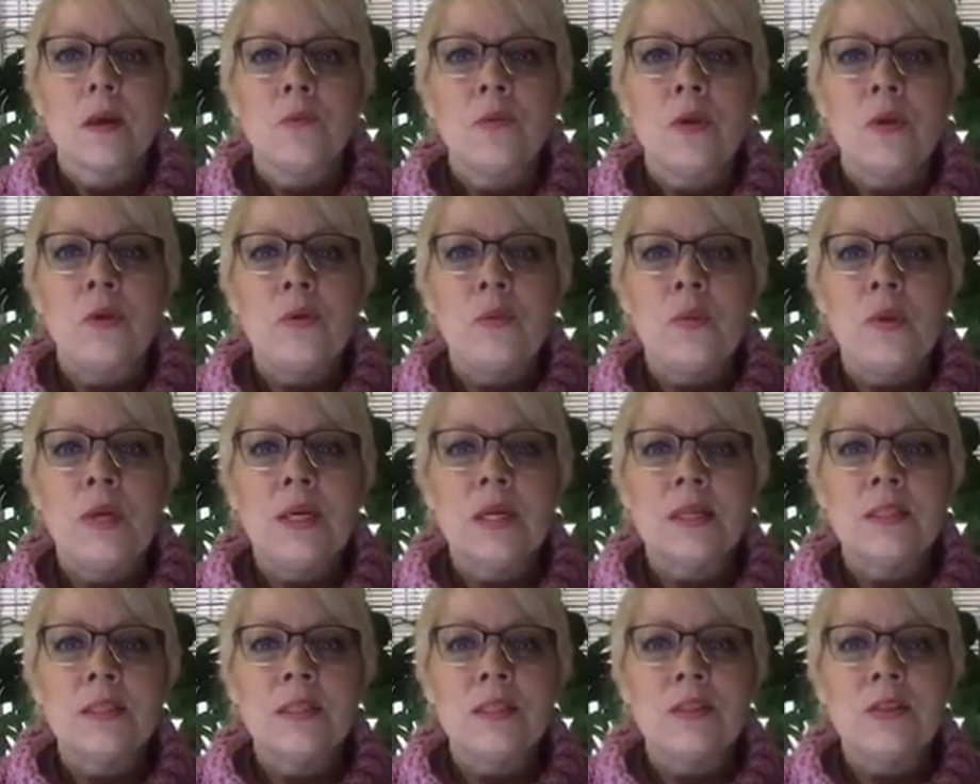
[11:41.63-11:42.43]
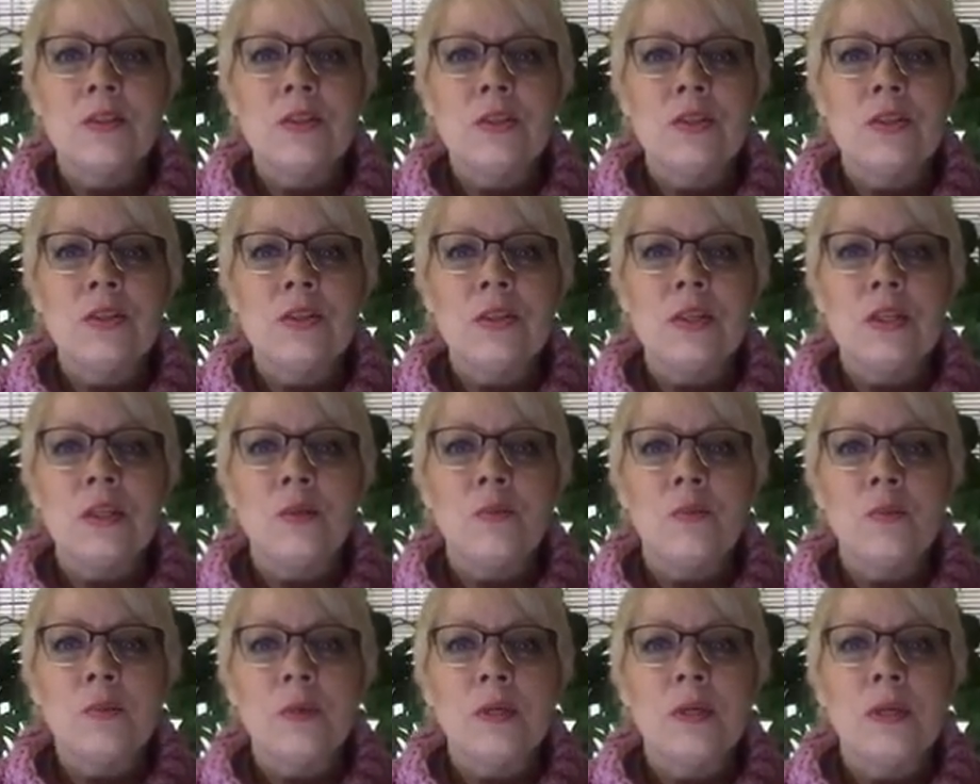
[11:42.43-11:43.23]
maybe because it's
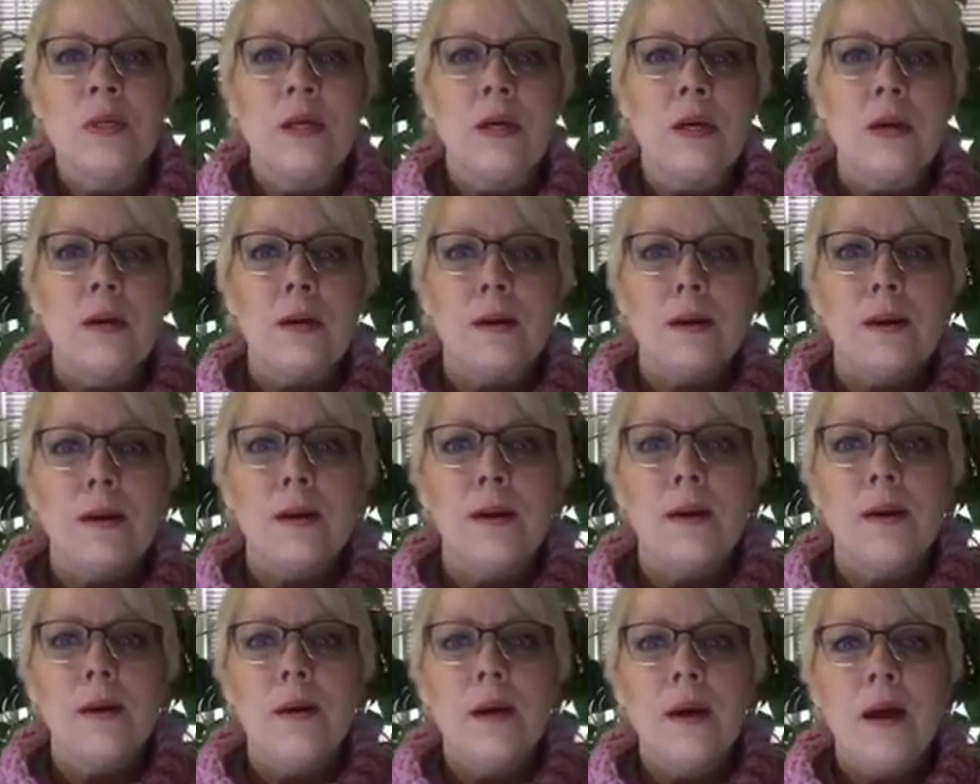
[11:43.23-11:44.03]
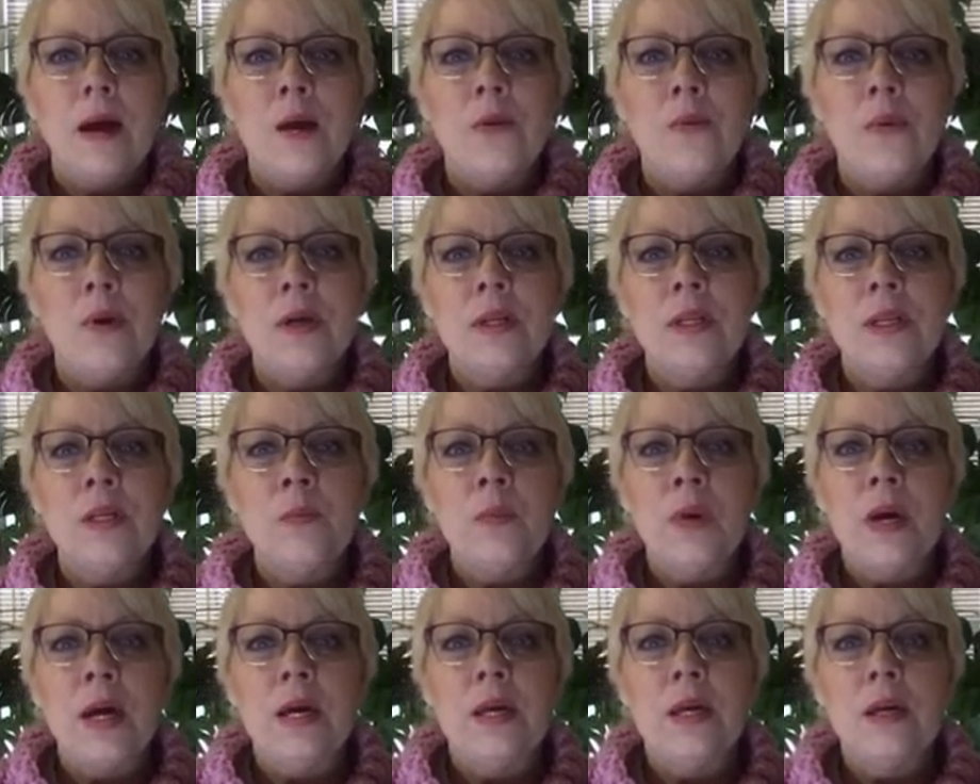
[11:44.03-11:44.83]
cheap. Yeah. I
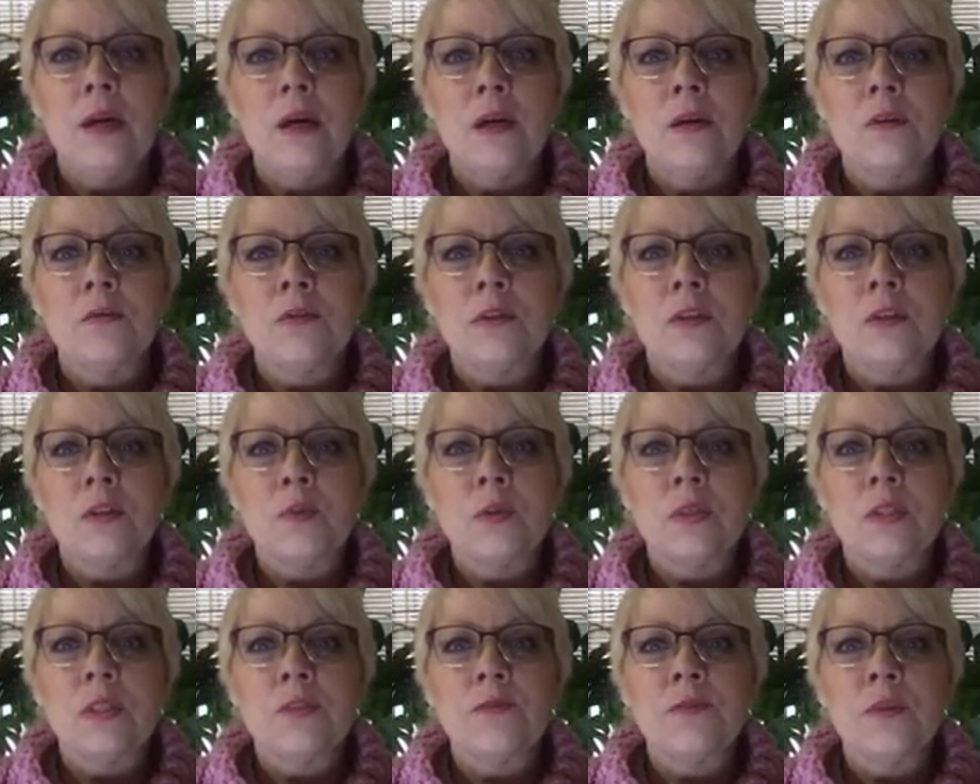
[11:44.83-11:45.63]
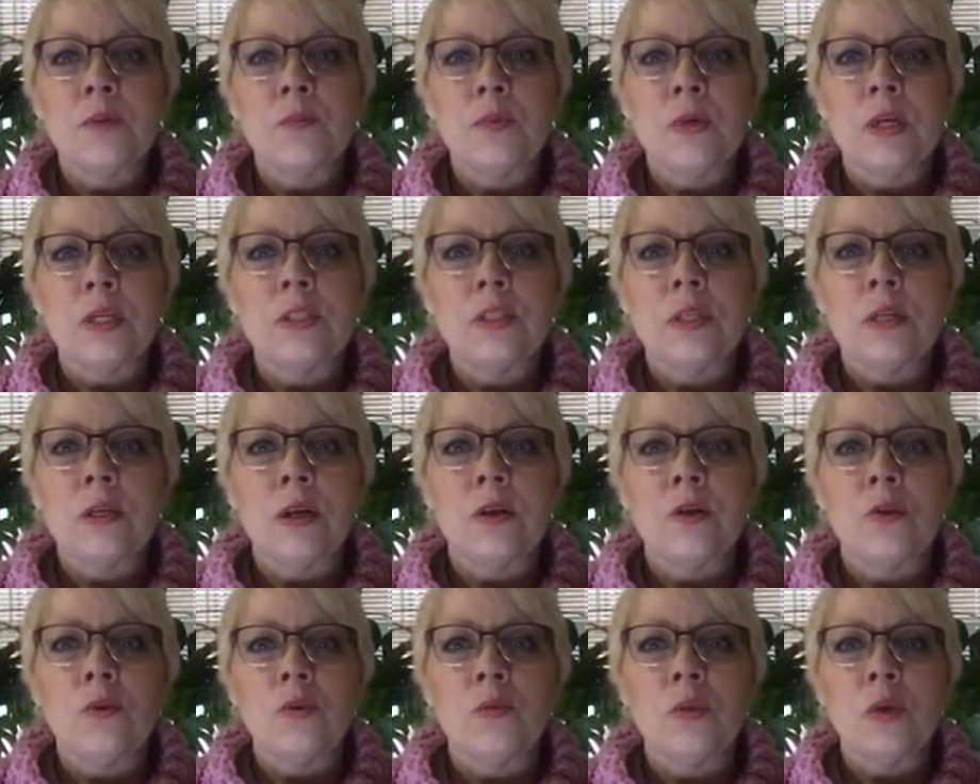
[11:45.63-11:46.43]
rarely buy yarn for a specific project.
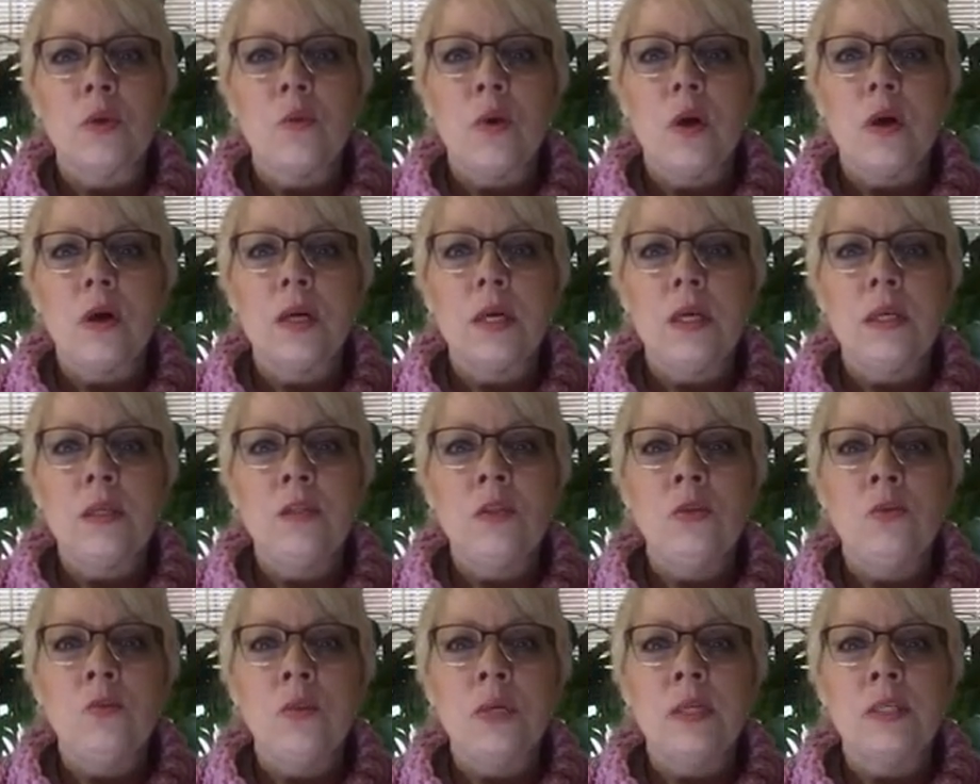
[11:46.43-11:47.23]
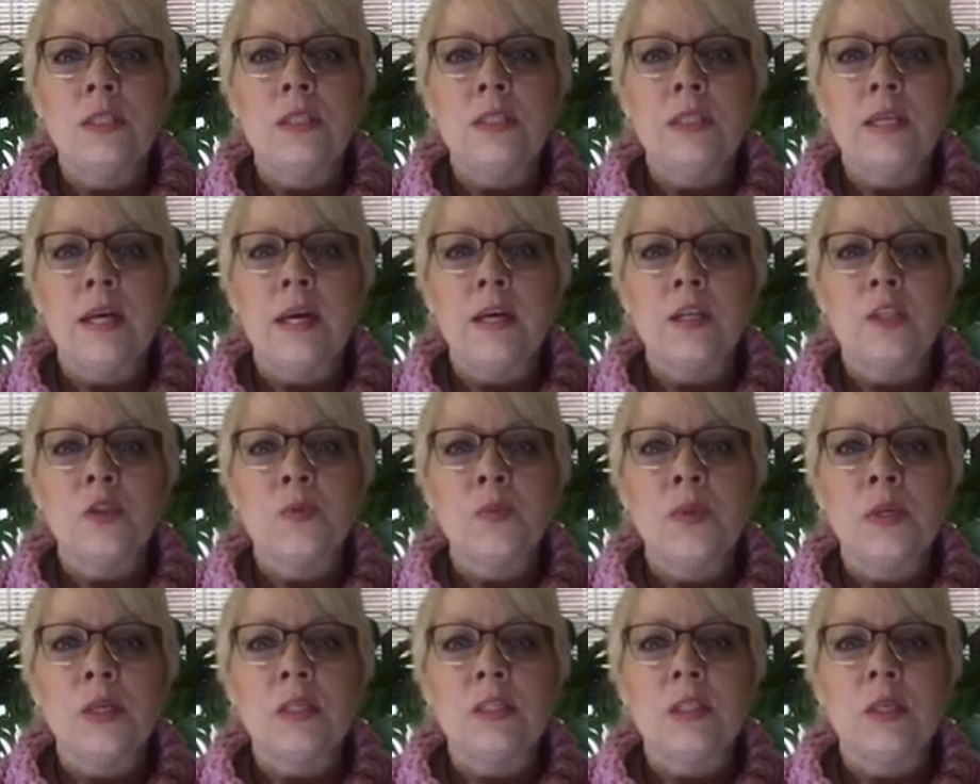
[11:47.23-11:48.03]
I normally walk into my
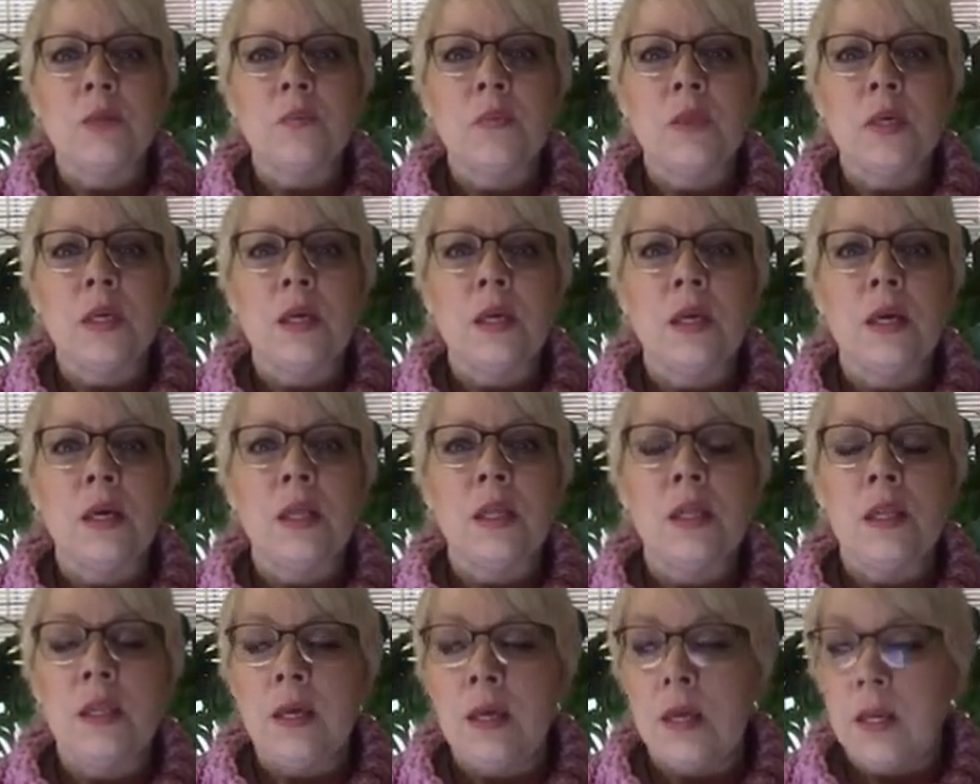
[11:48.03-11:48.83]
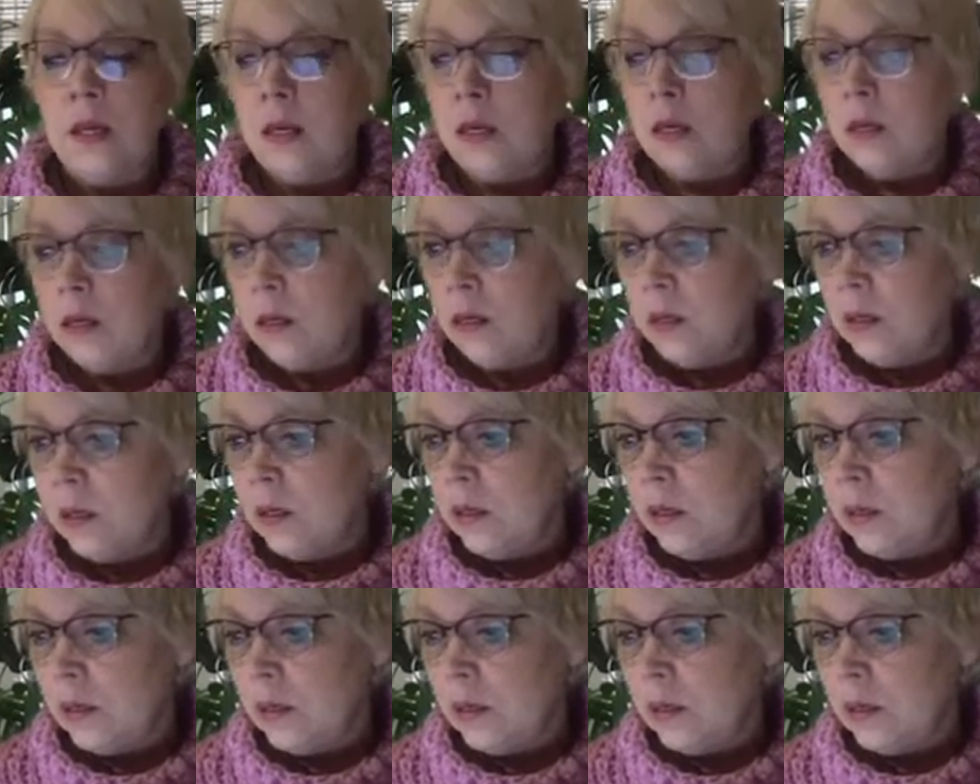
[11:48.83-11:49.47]
stash, pick something, and then